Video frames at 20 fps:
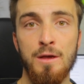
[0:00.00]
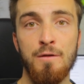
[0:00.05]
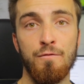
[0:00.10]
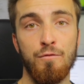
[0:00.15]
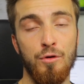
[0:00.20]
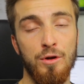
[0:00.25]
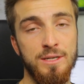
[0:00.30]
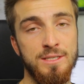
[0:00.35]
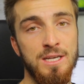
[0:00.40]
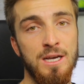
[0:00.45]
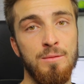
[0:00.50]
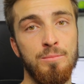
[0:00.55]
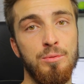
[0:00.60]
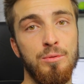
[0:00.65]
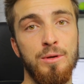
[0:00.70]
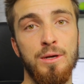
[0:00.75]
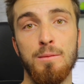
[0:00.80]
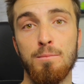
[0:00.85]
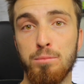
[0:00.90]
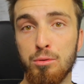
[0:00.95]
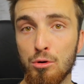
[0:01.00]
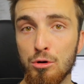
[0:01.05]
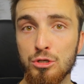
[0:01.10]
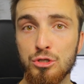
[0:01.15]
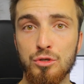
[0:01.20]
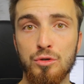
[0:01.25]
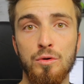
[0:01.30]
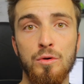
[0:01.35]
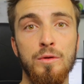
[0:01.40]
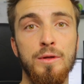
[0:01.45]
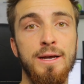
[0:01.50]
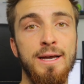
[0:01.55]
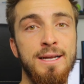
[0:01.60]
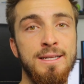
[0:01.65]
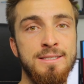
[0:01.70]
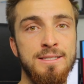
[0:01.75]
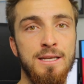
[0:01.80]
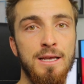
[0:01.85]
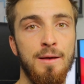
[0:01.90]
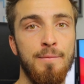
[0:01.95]
For example, in Portugal,
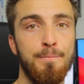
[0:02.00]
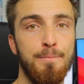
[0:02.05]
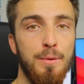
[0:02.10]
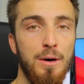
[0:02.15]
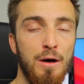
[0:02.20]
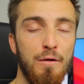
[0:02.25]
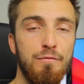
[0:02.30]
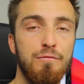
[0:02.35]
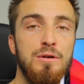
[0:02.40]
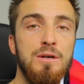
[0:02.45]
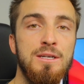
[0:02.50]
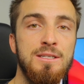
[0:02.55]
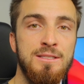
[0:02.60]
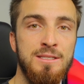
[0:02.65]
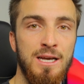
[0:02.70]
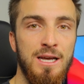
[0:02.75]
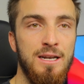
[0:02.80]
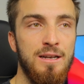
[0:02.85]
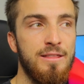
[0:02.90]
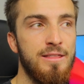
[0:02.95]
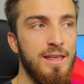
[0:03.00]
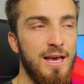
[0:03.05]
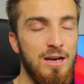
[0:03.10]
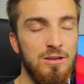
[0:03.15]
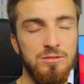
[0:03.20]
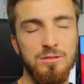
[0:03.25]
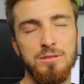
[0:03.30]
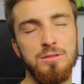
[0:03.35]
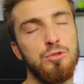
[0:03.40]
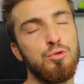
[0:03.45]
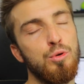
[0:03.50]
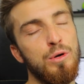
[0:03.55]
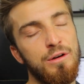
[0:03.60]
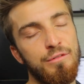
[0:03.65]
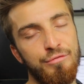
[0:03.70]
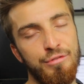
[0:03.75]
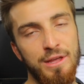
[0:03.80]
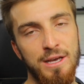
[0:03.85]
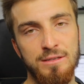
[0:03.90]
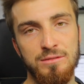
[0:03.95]
it's above 10,000,
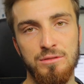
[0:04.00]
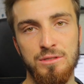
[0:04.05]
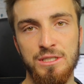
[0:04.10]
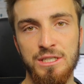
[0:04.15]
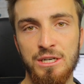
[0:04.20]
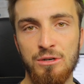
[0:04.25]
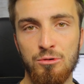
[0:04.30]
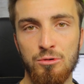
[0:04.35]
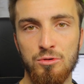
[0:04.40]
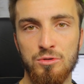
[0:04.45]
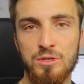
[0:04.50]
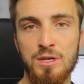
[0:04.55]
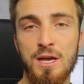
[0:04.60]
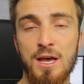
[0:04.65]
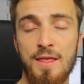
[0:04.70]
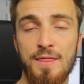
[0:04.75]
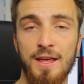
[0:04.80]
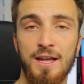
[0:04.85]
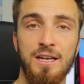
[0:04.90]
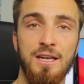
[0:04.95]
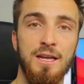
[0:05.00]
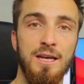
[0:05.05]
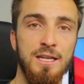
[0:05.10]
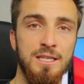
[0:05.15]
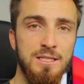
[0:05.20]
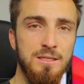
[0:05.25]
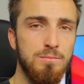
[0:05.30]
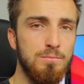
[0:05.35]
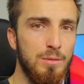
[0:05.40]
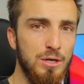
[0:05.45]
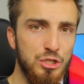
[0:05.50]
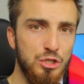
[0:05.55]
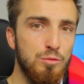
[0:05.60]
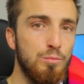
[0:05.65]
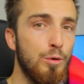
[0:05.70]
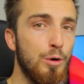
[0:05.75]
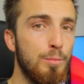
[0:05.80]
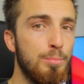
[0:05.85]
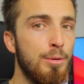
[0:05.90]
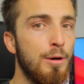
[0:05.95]
12,000 euros that it's much
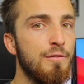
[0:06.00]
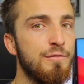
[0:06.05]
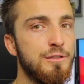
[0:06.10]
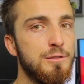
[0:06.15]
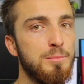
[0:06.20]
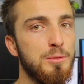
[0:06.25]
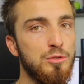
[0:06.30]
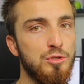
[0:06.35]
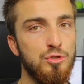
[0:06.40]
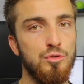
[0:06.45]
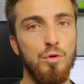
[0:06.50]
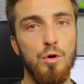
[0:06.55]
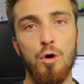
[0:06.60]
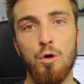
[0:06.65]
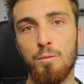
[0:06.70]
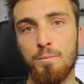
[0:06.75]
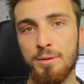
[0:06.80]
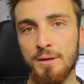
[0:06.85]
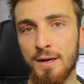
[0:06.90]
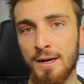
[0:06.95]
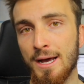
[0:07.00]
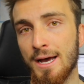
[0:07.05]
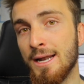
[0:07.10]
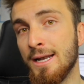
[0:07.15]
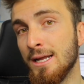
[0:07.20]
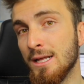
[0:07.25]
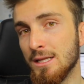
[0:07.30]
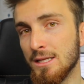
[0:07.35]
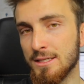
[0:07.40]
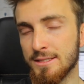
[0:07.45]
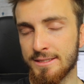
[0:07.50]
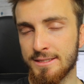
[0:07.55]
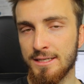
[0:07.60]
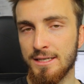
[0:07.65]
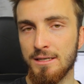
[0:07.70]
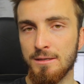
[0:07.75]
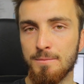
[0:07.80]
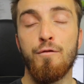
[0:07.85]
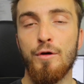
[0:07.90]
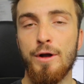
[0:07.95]
more profitable to open an
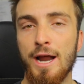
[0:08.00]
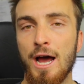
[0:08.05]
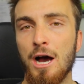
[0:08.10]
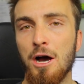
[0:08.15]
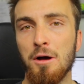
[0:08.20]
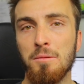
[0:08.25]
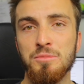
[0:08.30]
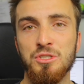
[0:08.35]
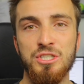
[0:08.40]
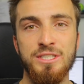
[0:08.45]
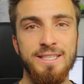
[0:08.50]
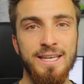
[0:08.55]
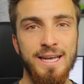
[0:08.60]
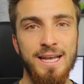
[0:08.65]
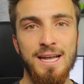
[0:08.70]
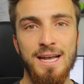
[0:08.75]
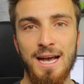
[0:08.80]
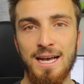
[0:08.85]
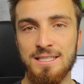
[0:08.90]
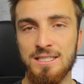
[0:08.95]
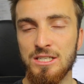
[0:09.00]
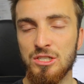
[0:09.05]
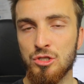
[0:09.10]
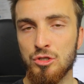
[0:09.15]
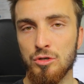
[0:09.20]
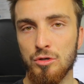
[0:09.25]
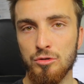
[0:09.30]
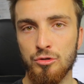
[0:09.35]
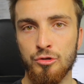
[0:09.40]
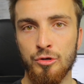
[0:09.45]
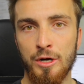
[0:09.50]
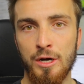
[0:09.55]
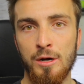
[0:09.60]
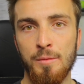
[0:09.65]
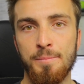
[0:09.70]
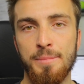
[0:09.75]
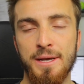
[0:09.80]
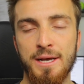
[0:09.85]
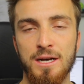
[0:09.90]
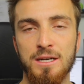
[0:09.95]
LLC. For now, I'm just taking as a sole trader
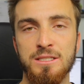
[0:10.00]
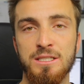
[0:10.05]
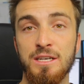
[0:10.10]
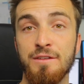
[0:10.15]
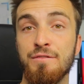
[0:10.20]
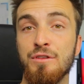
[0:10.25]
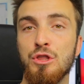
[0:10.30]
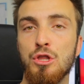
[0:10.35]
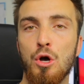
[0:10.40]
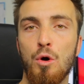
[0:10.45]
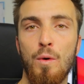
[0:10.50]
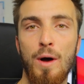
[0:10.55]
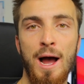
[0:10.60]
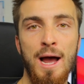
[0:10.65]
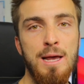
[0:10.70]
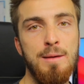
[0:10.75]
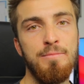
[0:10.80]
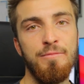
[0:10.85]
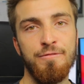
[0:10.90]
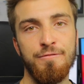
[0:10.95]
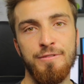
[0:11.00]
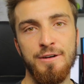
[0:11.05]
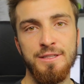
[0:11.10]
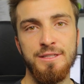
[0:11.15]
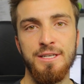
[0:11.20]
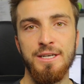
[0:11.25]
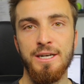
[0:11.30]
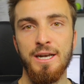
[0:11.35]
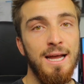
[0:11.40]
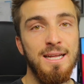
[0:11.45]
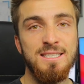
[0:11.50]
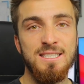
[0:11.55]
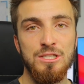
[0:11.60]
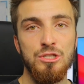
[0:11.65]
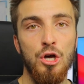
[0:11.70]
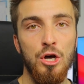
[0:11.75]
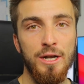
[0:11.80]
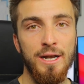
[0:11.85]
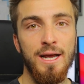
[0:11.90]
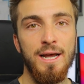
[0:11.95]
because even though I am funded, it's
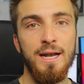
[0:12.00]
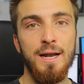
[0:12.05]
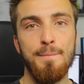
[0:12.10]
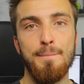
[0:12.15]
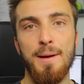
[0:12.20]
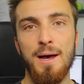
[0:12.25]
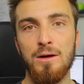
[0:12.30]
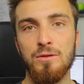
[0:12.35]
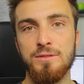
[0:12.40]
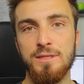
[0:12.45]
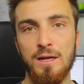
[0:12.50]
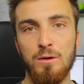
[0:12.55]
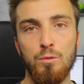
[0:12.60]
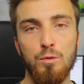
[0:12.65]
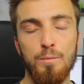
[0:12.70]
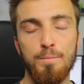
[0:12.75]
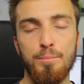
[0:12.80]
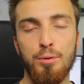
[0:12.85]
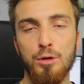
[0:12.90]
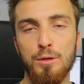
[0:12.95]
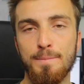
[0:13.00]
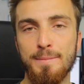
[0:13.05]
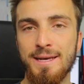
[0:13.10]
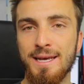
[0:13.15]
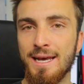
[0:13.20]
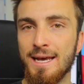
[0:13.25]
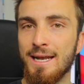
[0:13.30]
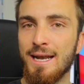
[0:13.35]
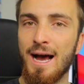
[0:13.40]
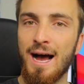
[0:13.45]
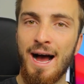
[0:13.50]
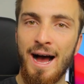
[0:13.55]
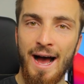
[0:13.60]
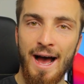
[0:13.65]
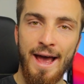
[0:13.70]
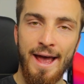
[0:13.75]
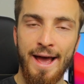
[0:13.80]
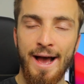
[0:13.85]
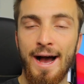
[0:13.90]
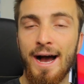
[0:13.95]
not an amount that would put me in a
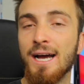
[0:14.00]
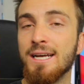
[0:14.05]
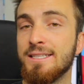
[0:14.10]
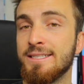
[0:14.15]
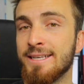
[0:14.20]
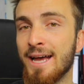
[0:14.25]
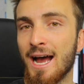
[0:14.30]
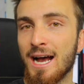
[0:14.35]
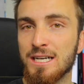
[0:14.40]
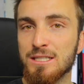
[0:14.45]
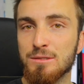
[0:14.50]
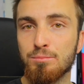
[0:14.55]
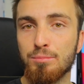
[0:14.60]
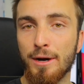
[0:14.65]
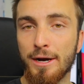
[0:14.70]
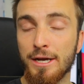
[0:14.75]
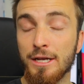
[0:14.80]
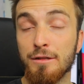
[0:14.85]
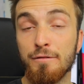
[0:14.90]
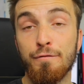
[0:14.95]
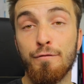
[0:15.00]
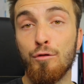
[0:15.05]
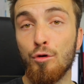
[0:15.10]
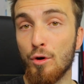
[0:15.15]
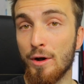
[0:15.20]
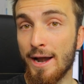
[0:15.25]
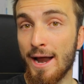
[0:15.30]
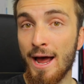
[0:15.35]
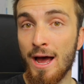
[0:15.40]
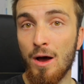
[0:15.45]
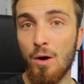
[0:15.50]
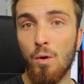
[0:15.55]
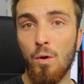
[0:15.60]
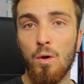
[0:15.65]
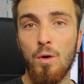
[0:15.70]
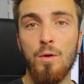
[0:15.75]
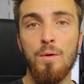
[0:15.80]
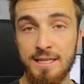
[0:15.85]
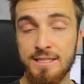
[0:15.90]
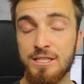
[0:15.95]
high tax bracket for now.
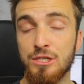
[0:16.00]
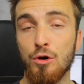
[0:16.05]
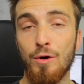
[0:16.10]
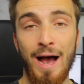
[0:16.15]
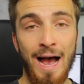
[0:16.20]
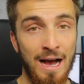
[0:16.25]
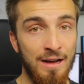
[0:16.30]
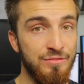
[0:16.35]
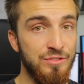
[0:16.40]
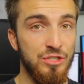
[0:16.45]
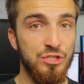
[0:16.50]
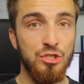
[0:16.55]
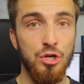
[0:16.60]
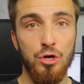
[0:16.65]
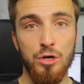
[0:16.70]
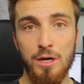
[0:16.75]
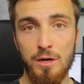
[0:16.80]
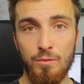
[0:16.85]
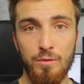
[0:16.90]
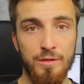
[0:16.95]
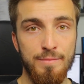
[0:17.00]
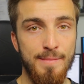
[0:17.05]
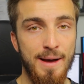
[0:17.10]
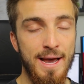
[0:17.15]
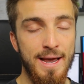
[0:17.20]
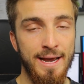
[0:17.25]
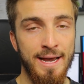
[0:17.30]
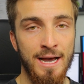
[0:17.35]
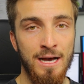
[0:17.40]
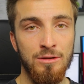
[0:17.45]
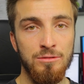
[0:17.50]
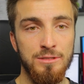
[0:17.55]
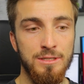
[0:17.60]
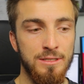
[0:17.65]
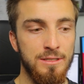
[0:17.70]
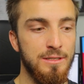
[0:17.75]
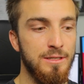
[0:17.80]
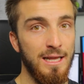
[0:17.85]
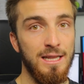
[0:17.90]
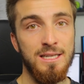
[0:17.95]
And so after talking with my
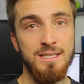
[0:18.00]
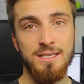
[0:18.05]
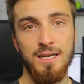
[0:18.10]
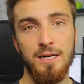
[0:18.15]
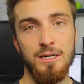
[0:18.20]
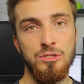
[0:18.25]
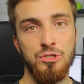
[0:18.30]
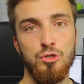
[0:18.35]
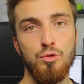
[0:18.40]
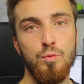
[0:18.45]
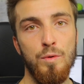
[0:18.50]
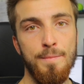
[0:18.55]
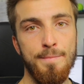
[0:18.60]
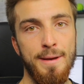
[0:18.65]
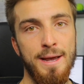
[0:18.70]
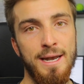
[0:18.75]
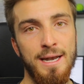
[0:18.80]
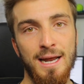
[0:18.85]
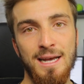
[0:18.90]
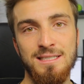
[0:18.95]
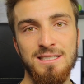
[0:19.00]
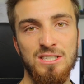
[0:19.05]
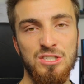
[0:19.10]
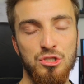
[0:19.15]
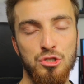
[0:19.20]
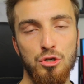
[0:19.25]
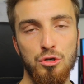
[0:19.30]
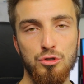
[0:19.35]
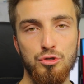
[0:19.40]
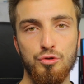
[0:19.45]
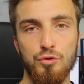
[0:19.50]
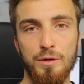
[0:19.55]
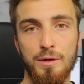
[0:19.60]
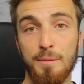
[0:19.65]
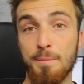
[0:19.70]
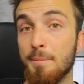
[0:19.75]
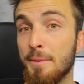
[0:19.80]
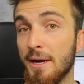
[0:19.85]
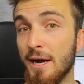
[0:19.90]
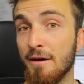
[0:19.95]
accountant, I decided to remain as a sole trader.
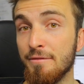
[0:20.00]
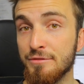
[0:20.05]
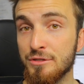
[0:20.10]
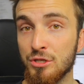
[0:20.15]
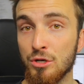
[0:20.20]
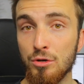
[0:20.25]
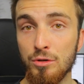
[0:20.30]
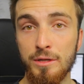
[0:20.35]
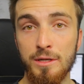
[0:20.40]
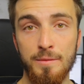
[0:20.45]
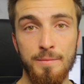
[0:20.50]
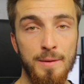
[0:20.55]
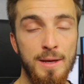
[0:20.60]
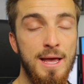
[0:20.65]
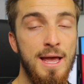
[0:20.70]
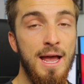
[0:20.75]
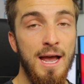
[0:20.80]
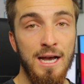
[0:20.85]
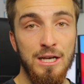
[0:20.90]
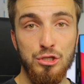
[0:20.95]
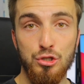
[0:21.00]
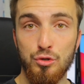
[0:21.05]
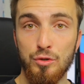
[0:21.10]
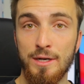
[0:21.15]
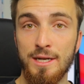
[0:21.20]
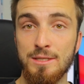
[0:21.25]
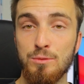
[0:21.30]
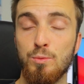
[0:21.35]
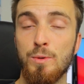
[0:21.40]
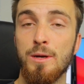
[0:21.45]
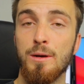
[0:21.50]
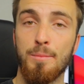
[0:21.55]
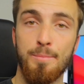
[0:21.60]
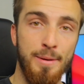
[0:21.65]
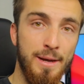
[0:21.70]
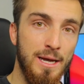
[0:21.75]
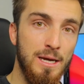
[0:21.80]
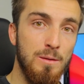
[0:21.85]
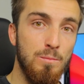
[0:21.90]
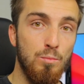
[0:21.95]
But I've told him as soon as we are
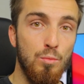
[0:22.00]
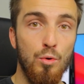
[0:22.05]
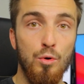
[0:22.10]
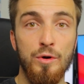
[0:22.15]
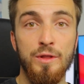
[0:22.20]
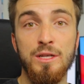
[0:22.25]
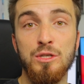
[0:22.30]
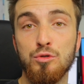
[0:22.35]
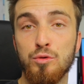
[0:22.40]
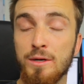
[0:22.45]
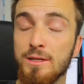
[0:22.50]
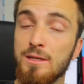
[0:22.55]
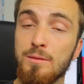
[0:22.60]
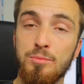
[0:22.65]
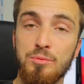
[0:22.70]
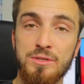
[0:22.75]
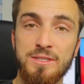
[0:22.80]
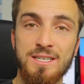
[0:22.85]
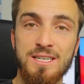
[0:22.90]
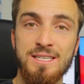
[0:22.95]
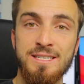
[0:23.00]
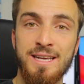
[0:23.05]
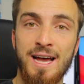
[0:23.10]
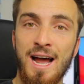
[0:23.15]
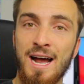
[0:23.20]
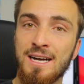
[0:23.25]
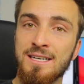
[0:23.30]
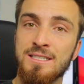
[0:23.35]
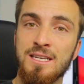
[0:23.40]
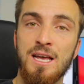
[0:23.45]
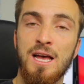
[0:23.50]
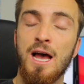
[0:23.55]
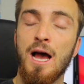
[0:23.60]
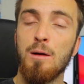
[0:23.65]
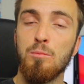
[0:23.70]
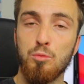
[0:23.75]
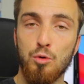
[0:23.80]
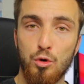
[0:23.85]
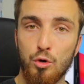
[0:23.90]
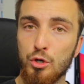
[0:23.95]
paying more than 20% tax,
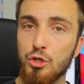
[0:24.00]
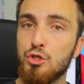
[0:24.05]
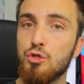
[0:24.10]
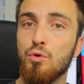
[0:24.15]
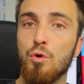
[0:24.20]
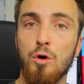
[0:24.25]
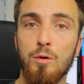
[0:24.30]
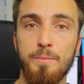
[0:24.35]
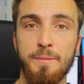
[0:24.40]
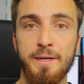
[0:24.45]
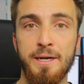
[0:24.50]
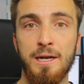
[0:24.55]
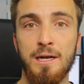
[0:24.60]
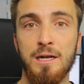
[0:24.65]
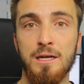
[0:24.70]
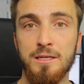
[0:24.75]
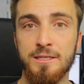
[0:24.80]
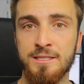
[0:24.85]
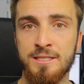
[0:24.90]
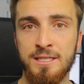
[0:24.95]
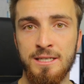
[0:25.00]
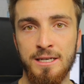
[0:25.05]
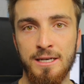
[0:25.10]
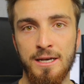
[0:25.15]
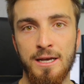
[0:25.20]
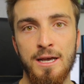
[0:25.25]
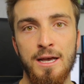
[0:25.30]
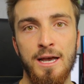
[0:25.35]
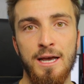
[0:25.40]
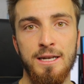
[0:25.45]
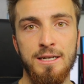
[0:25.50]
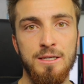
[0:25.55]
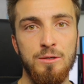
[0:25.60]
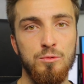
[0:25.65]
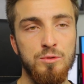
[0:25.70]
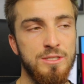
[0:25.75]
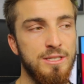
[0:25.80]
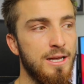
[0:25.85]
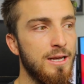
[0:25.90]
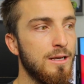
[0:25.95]
I'm going to open an LLC. And he
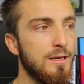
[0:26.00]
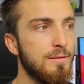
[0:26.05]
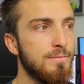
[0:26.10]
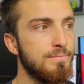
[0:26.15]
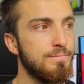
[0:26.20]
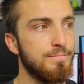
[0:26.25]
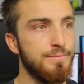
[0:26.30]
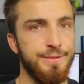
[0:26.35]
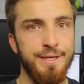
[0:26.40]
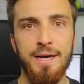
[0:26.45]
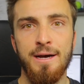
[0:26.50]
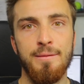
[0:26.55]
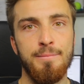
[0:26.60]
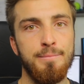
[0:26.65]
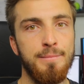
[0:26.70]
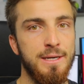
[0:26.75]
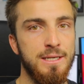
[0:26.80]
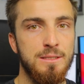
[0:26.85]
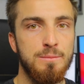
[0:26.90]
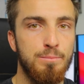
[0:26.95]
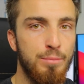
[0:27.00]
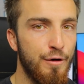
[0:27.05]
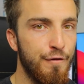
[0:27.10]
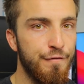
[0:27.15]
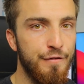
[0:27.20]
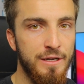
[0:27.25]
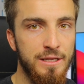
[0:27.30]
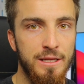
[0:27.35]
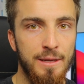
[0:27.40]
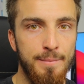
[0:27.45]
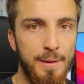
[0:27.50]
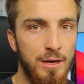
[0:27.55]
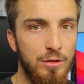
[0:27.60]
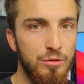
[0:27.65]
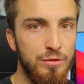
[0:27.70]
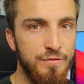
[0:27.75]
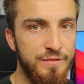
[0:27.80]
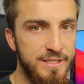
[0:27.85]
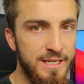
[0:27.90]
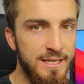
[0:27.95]
was like, yeah, makes perfect
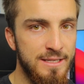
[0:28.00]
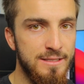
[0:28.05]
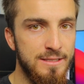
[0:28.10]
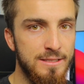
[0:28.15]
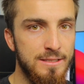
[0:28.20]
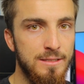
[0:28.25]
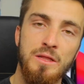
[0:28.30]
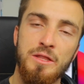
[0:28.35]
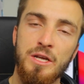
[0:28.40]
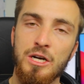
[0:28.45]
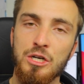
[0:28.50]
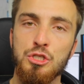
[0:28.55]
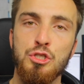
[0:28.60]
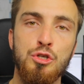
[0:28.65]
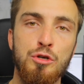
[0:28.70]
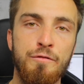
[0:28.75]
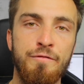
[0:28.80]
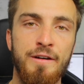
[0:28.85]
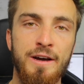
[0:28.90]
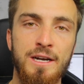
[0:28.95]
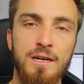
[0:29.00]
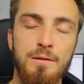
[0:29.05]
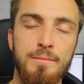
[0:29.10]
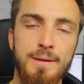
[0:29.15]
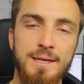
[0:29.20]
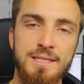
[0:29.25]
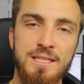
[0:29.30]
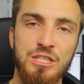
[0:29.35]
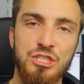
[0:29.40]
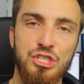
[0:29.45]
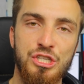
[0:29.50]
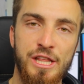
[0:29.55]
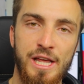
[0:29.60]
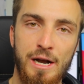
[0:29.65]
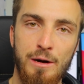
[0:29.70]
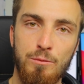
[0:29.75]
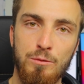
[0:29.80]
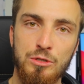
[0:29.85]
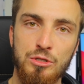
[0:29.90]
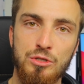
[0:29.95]
amount of sense. There are two final messages that
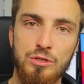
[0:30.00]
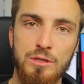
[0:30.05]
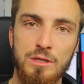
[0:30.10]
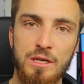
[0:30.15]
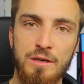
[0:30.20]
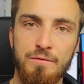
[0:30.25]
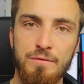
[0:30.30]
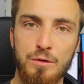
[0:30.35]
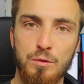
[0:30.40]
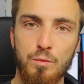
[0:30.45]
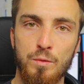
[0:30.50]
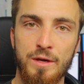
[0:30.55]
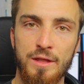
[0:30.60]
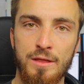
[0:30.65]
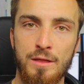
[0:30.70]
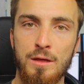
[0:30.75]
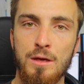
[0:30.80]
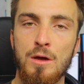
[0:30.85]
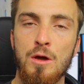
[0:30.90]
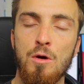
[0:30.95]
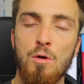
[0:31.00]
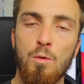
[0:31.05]
I want to leave you with.